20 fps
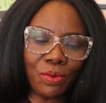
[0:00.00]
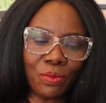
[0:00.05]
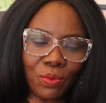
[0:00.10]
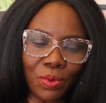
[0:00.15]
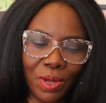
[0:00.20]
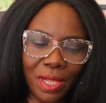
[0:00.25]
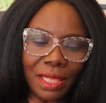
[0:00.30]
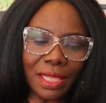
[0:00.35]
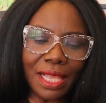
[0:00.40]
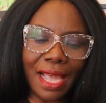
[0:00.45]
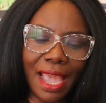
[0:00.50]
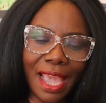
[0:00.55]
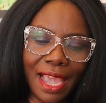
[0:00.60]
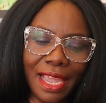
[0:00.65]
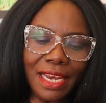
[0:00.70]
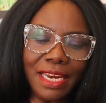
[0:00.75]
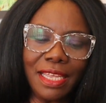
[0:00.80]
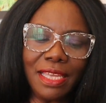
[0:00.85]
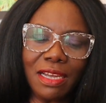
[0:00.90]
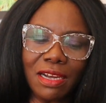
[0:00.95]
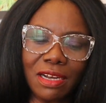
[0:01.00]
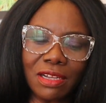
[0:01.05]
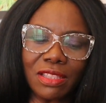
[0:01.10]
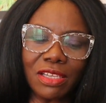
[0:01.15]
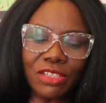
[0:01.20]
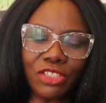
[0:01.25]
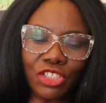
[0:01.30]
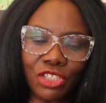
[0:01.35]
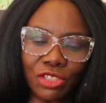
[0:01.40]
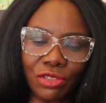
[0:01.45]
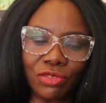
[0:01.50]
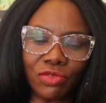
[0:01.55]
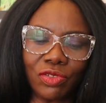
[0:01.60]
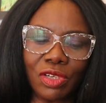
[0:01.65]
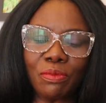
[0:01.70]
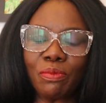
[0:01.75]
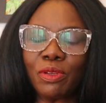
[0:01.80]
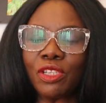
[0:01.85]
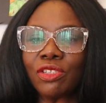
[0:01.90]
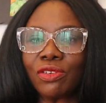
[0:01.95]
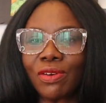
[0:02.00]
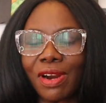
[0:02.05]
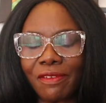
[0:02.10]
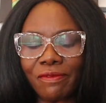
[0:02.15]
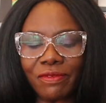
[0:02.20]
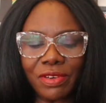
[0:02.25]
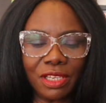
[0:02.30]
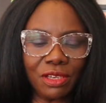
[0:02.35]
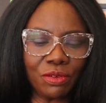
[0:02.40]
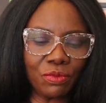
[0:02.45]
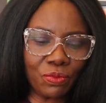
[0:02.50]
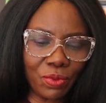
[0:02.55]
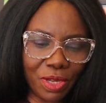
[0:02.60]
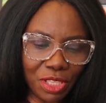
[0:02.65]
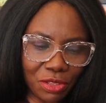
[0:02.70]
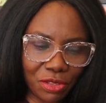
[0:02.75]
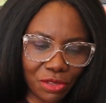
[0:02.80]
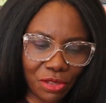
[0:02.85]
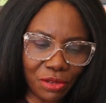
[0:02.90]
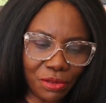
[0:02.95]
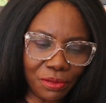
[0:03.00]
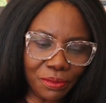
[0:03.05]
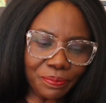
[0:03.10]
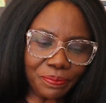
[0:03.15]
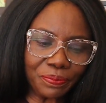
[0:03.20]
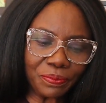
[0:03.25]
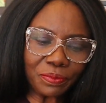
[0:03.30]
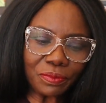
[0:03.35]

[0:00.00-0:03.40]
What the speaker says: Will any other children be traveling with you?